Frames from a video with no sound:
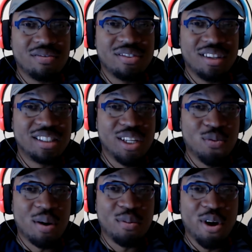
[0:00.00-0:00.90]
Do you see
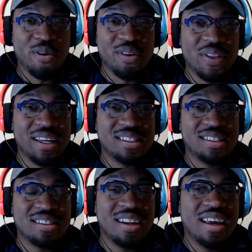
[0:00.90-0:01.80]
where I'm going with
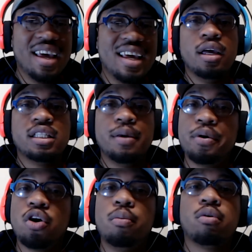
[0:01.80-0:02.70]
this?
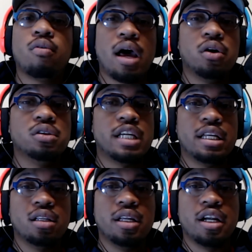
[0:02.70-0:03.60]
Typical Murano
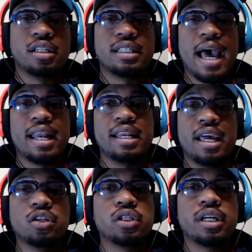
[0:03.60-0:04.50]
chandeliers had an
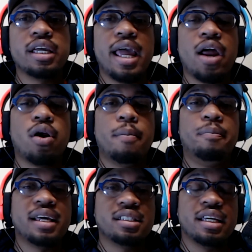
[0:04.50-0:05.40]
intricate
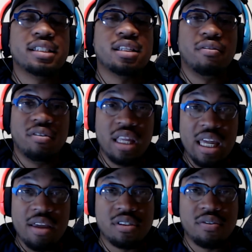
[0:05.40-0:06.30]
arabesques of
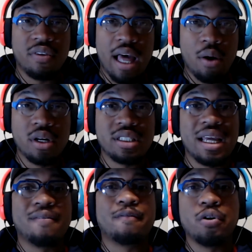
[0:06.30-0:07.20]
leaves, flowers,
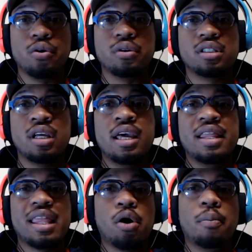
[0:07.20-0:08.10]
and fruits
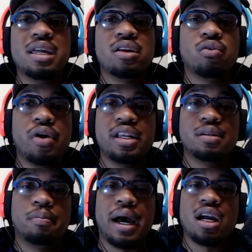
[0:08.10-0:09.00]
that would be
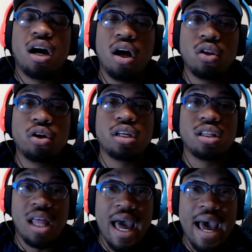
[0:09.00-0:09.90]
enriched by colored
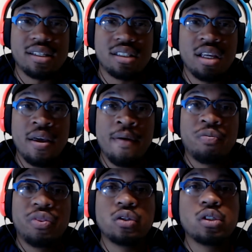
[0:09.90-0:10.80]
glass.
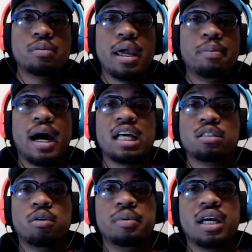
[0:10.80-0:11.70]
This was made
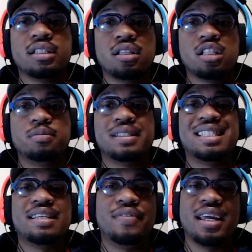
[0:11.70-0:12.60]
possible because of the
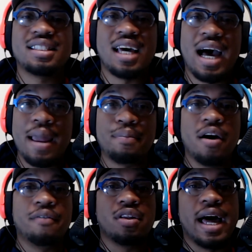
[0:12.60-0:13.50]
specific type
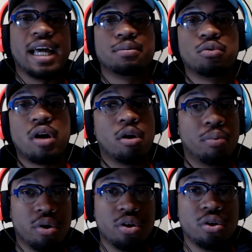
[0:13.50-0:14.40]
of glass Murano
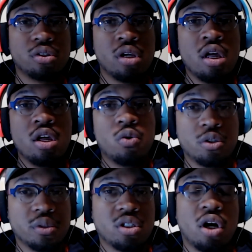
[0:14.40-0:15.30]
produced,
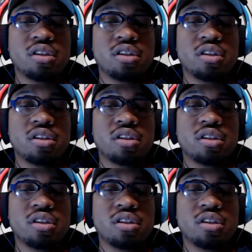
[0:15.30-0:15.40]
which was called